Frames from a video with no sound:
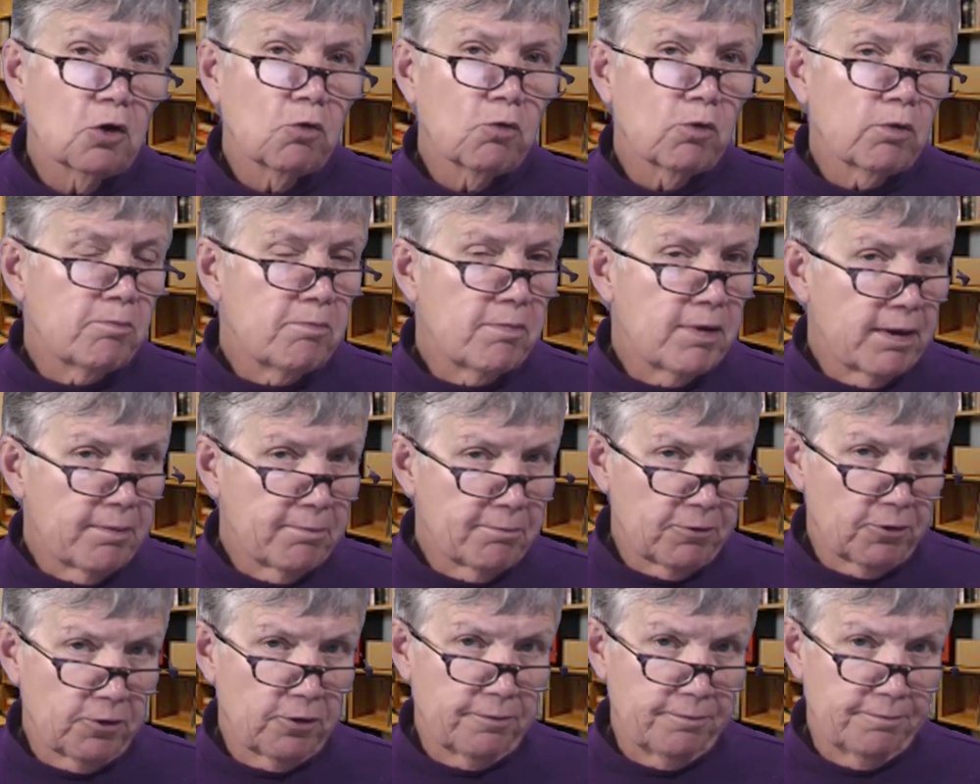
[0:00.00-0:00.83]

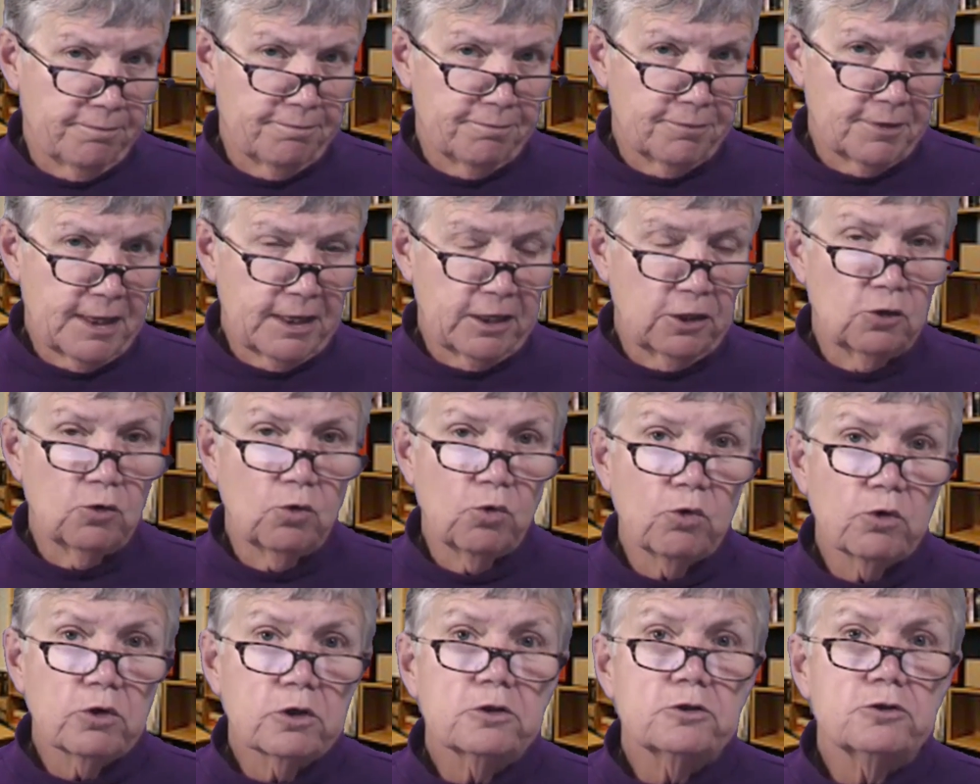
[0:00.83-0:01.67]
Remember that in
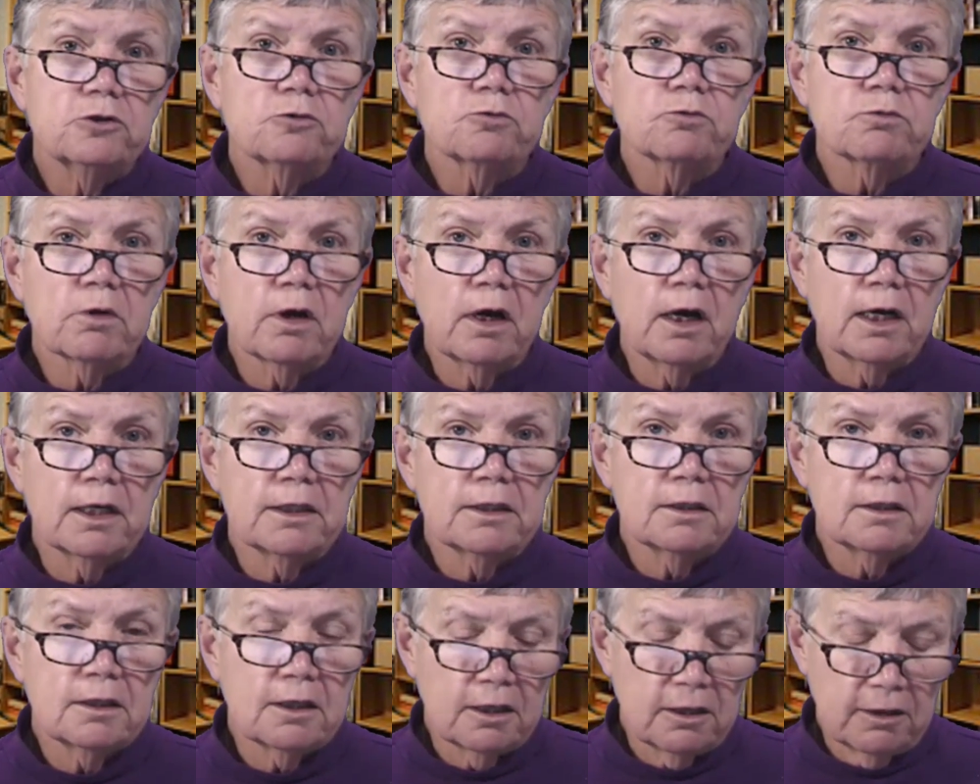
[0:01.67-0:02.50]
order to
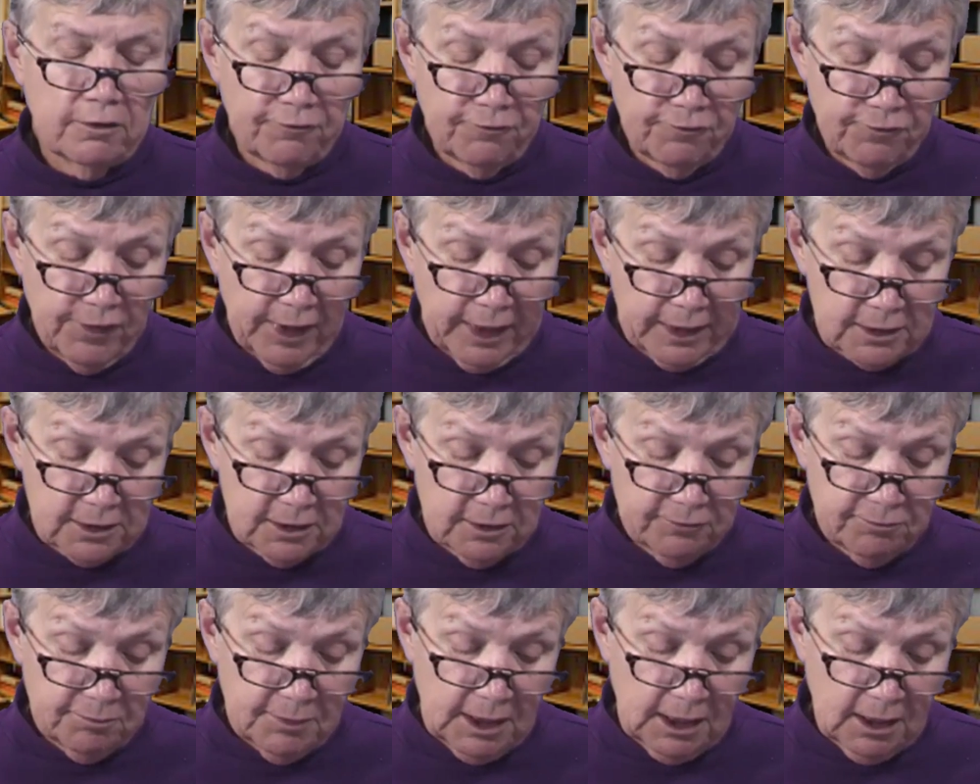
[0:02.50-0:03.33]
run an
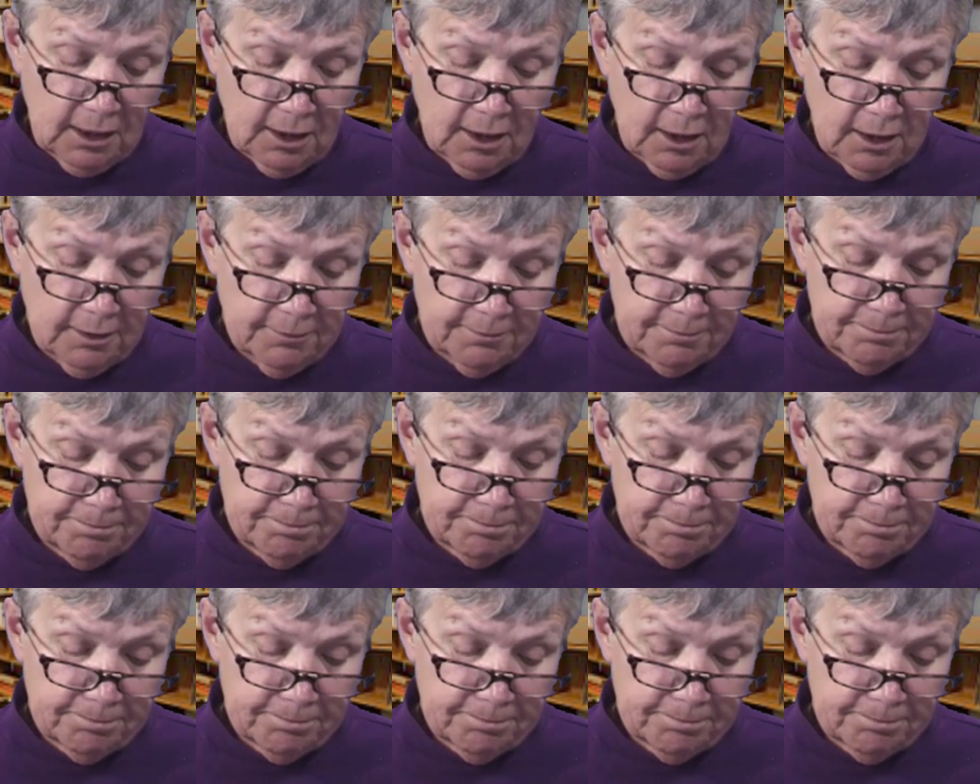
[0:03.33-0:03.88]
effective meeting,